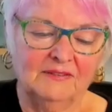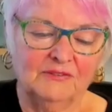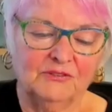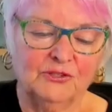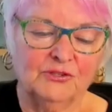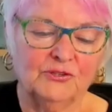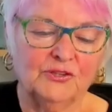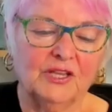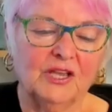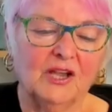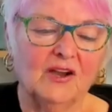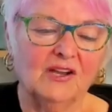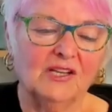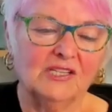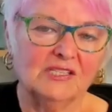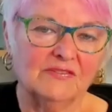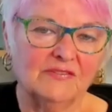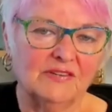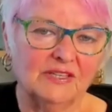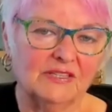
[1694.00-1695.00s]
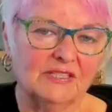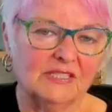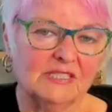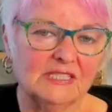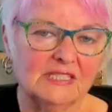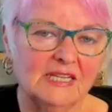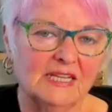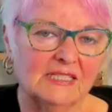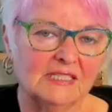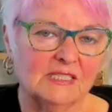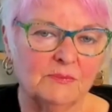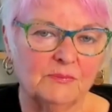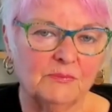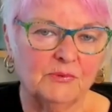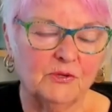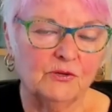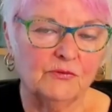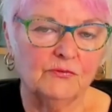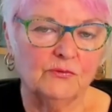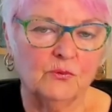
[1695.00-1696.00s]
through the eyes of others as a
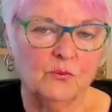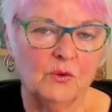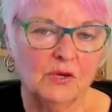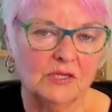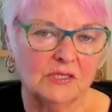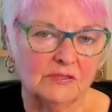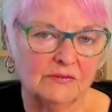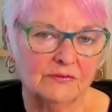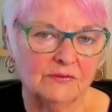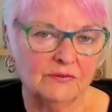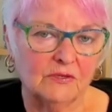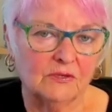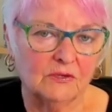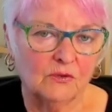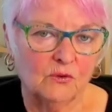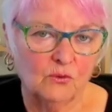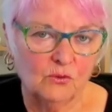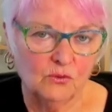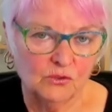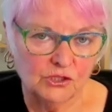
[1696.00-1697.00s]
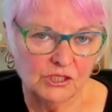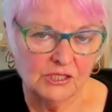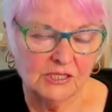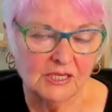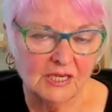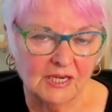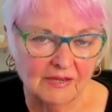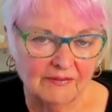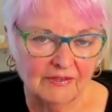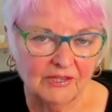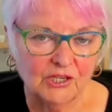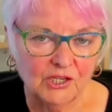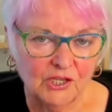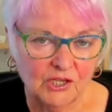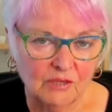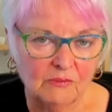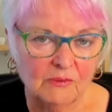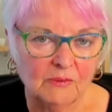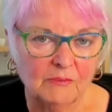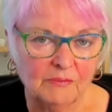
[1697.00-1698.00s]
beautiful, wonderful, gorgeous, loving
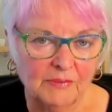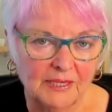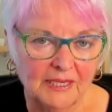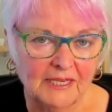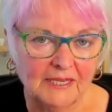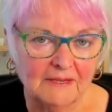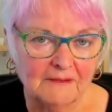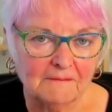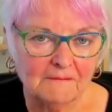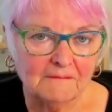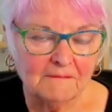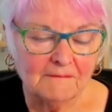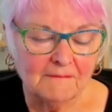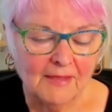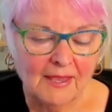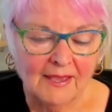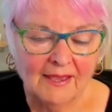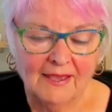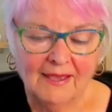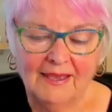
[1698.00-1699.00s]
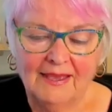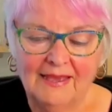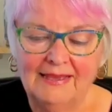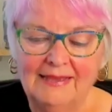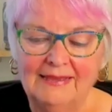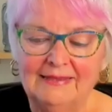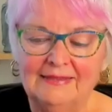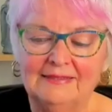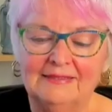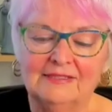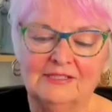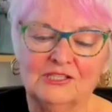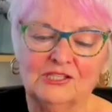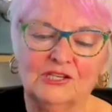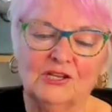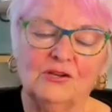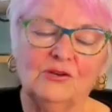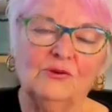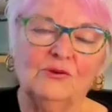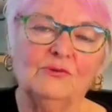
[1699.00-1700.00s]
human being. And
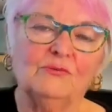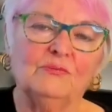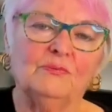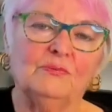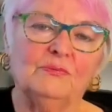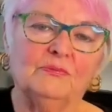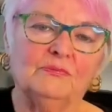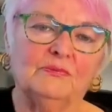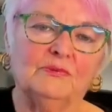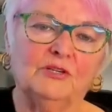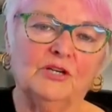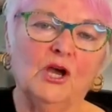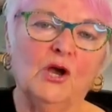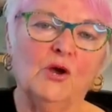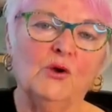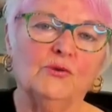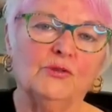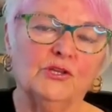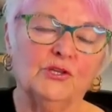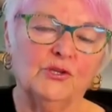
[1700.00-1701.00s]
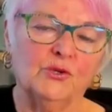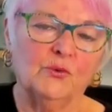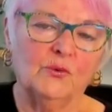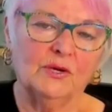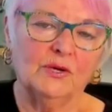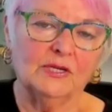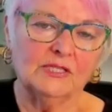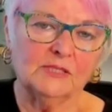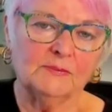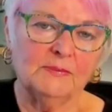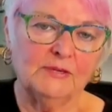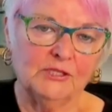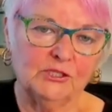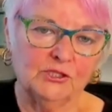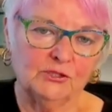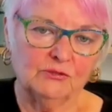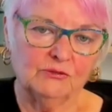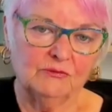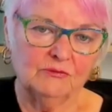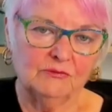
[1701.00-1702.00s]
so know that you are
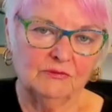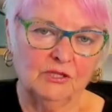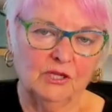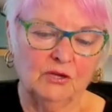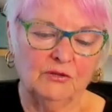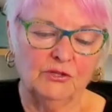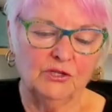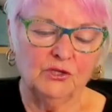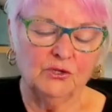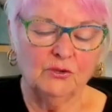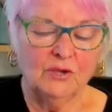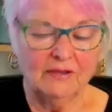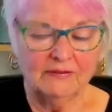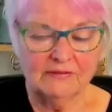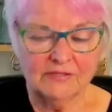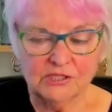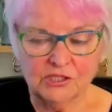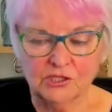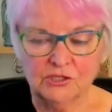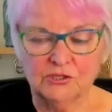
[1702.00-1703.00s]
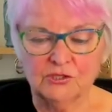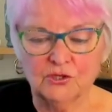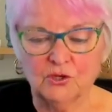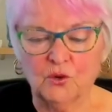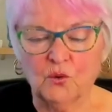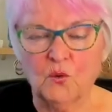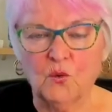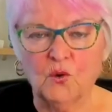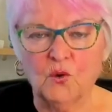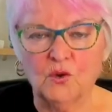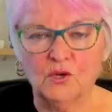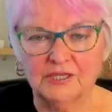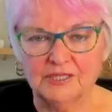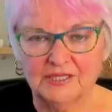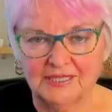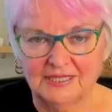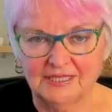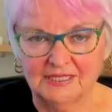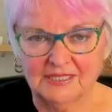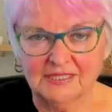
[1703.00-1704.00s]
special. Know that you have certain
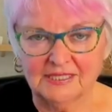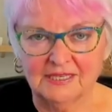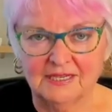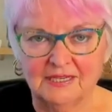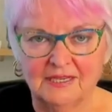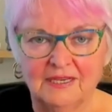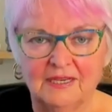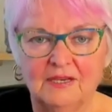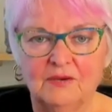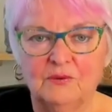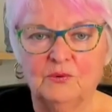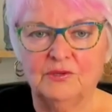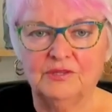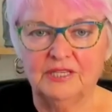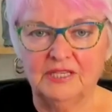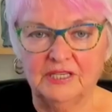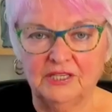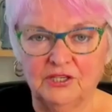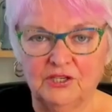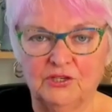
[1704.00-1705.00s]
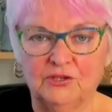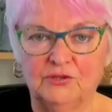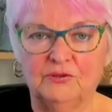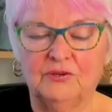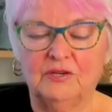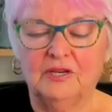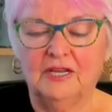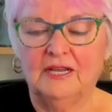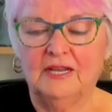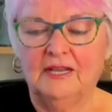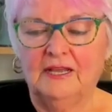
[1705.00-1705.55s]
qualities within you.